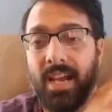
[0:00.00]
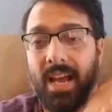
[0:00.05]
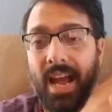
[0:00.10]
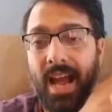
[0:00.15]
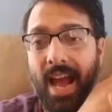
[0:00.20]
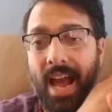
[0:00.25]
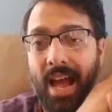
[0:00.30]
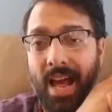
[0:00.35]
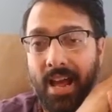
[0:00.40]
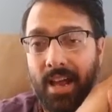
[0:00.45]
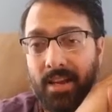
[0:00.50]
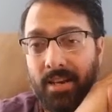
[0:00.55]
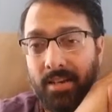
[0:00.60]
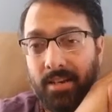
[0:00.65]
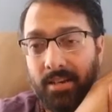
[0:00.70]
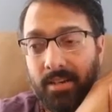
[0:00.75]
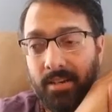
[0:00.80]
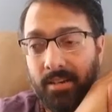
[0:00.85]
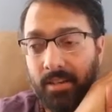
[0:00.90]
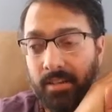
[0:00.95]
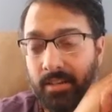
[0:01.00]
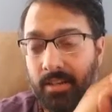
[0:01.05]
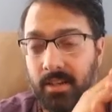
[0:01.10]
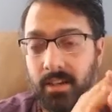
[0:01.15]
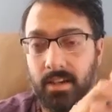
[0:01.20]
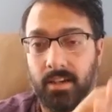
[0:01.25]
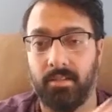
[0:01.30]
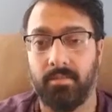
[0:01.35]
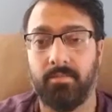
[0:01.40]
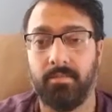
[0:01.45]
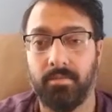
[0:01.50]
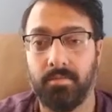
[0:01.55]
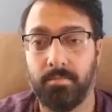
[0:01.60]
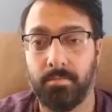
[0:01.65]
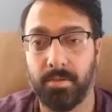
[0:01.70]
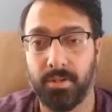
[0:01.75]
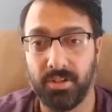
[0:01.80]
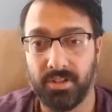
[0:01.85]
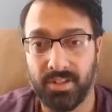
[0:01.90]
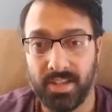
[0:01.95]
and the
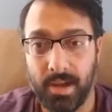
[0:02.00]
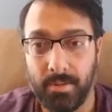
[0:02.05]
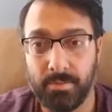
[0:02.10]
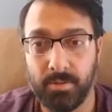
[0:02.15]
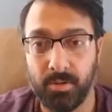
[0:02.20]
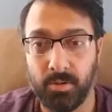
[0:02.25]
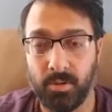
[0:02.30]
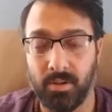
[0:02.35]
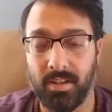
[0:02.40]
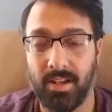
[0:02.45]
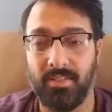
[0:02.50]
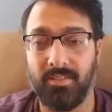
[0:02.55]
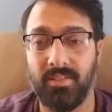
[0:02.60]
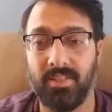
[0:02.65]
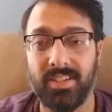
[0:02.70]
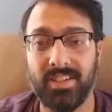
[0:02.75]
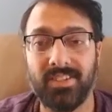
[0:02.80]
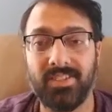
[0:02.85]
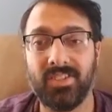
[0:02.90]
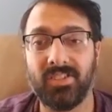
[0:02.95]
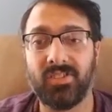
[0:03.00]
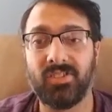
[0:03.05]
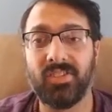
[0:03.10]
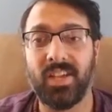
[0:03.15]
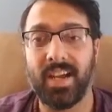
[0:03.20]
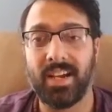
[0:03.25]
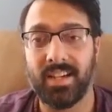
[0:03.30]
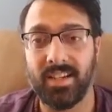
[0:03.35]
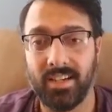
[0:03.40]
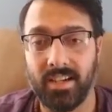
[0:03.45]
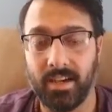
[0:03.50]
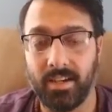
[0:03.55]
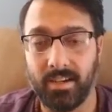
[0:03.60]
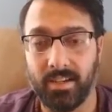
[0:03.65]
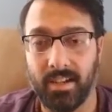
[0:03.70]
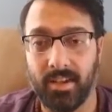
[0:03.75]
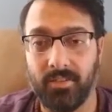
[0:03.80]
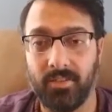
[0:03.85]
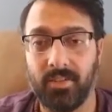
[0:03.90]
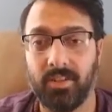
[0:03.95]
perceptual level is the secondary
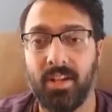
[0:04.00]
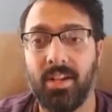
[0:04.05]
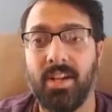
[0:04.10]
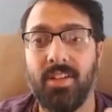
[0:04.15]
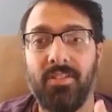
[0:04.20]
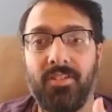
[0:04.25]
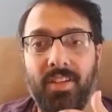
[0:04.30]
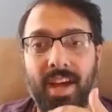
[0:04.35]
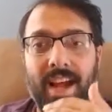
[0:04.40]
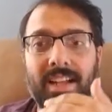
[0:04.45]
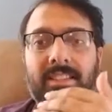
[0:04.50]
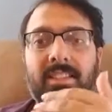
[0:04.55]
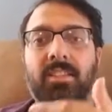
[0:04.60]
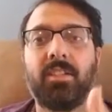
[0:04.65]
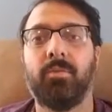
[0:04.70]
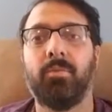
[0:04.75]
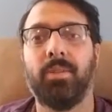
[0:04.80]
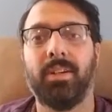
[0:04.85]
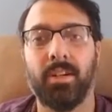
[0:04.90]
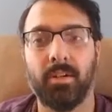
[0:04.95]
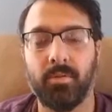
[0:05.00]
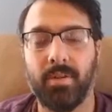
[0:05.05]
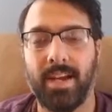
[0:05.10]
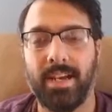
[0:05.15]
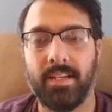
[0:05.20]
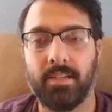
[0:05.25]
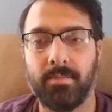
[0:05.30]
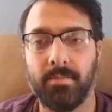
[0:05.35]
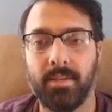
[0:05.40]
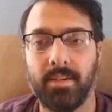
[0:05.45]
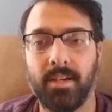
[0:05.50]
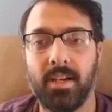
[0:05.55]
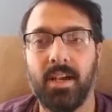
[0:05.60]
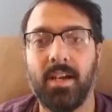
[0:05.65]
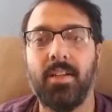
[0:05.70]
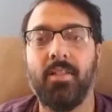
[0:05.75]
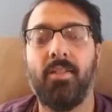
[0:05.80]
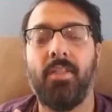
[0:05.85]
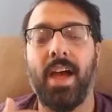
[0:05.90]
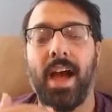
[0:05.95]
level, that's the rearrangement.
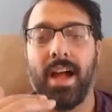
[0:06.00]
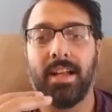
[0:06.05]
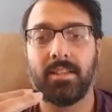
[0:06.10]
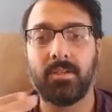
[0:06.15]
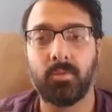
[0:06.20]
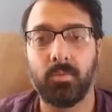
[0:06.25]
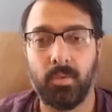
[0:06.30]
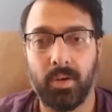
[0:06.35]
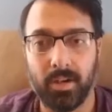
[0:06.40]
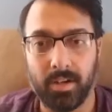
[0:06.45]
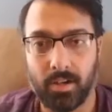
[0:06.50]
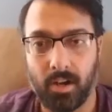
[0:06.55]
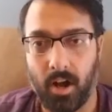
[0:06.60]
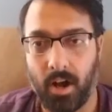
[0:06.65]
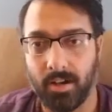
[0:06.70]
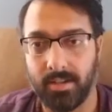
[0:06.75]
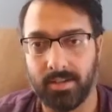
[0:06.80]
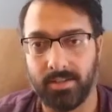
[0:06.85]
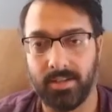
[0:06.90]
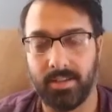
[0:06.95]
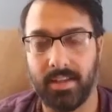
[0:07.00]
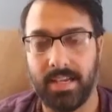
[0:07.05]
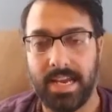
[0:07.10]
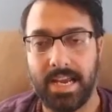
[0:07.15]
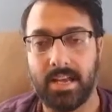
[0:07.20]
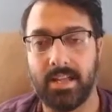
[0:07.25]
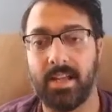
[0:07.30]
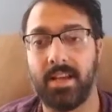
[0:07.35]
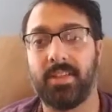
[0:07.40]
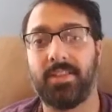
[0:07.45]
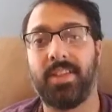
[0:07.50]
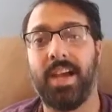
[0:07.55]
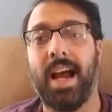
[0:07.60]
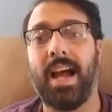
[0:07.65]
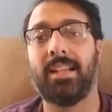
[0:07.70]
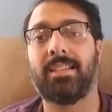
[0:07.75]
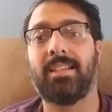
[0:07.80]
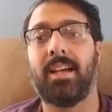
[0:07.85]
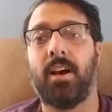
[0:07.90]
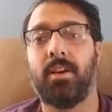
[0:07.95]
That's what causes the healing.
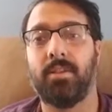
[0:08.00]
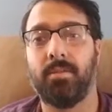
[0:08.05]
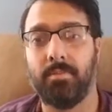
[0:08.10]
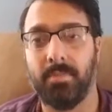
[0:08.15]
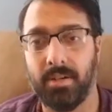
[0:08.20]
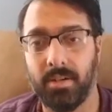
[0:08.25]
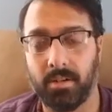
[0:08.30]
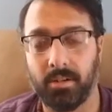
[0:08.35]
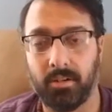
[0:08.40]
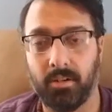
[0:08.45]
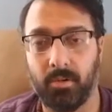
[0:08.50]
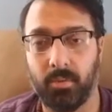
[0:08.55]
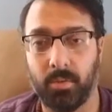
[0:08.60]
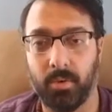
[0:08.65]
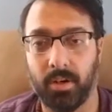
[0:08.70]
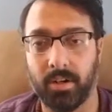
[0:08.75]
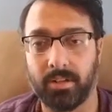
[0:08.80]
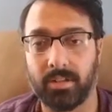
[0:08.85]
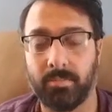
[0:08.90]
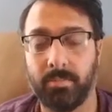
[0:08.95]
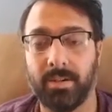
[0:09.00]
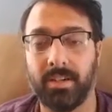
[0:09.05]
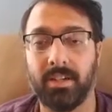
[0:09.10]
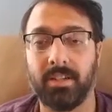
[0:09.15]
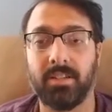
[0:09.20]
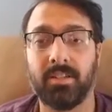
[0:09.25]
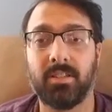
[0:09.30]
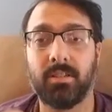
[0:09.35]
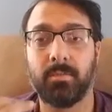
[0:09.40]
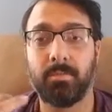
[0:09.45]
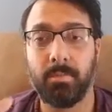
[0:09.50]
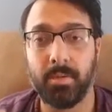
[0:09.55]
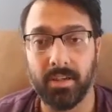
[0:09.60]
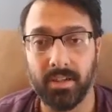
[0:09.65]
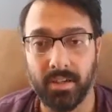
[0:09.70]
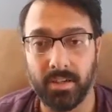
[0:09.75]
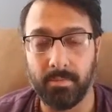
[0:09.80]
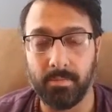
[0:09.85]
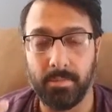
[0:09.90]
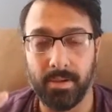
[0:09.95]
That's how the miracle works, because
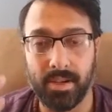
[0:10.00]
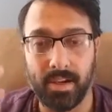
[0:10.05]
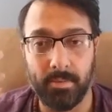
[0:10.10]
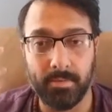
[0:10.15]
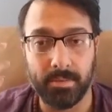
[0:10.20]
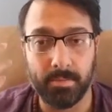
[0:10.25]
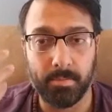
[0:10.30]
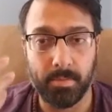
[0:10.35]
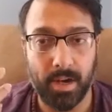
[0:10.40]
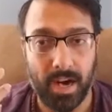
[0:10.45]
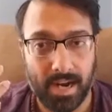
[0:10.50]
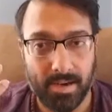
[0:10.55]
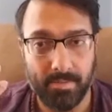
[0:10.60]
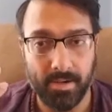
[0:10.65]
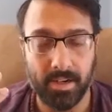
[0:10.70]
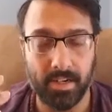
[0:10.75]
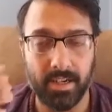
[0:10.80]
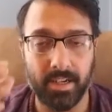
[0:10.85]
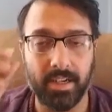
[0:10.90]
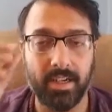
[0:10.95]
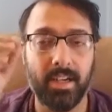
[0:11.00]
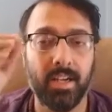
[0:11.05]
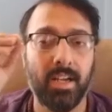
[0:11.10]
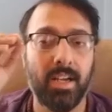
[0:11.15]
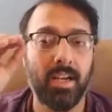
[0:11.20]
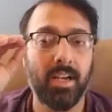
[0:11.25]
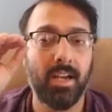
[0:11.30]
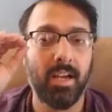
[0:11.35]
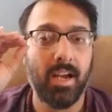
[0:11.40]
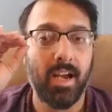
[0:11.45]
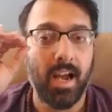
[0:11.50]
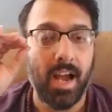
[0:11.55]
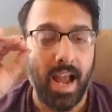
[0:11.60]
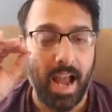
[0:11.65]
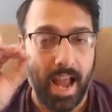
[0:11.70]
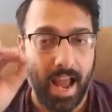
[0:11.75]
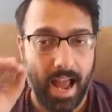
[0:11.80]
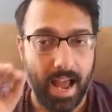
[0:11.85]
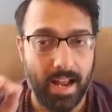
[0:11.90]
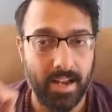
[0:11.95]
spirit becomes primary
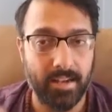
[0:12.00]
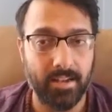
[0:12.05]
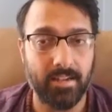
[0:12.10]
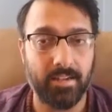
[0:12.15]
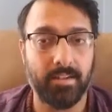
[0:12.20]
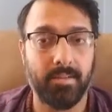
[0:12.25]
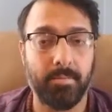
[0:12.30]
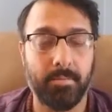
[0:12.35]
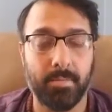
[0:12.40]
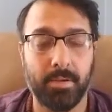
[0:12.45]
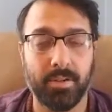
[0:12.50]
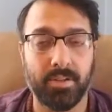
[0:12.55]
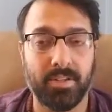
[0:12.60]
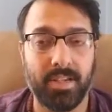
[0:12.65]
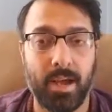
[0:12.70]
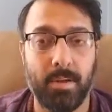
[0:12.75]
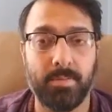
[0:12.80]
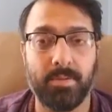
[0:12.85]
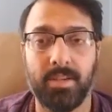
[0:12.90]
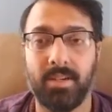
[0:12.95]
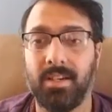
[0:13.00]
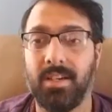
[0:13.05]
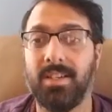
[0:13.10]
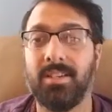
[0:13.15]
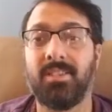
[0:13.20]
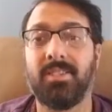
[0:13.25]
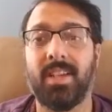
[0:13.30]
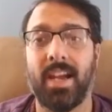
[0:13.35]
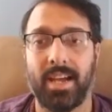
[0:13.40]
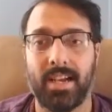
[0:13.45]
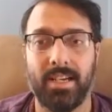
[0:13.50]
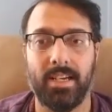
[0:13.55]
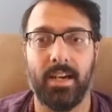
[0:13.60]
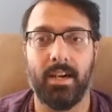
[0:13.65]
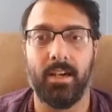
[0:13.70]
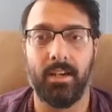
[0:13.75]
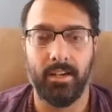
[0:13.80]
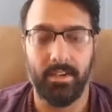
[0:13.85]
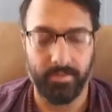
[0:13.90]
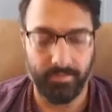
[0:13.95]
and perception is secondary.
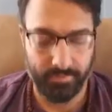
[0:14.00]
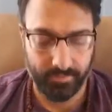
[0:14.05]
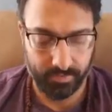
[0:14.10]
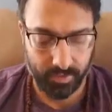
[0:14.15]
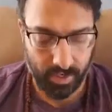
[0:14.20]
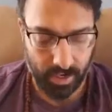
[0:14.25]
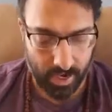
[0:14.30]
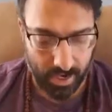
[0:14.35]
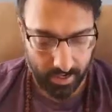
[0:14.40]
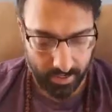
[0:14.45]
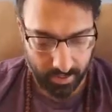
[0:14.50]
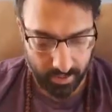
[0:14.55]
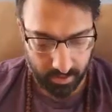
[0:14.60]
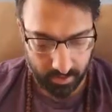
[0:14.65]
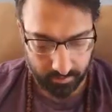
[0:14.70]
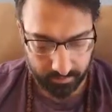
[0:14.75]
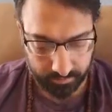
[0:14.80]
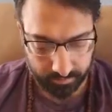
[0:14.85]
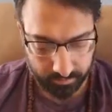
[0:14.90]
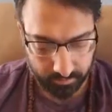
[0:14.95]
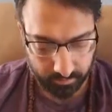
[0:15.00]
And